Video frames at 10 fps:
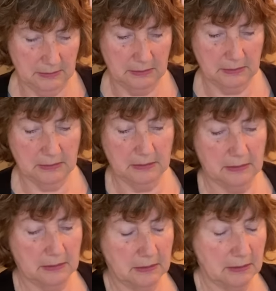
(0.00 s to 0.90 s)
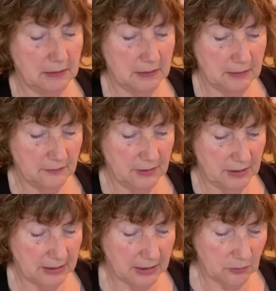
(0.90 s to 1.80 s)
I
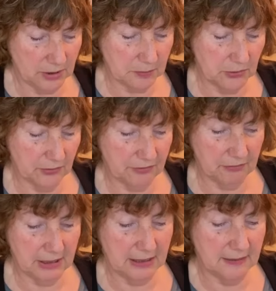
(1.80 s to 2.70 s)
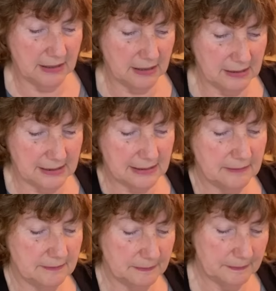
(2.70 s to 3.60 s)
feel like I want to pull three of these.
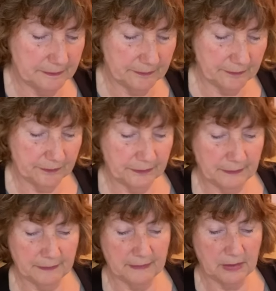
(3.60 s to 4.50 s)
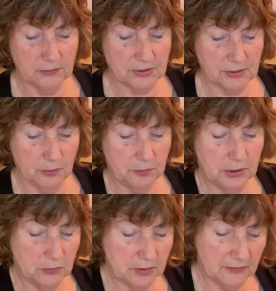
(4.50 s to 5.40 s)
They're so
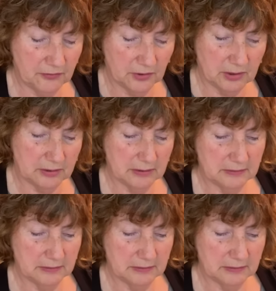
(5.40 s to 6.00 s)
beautiful.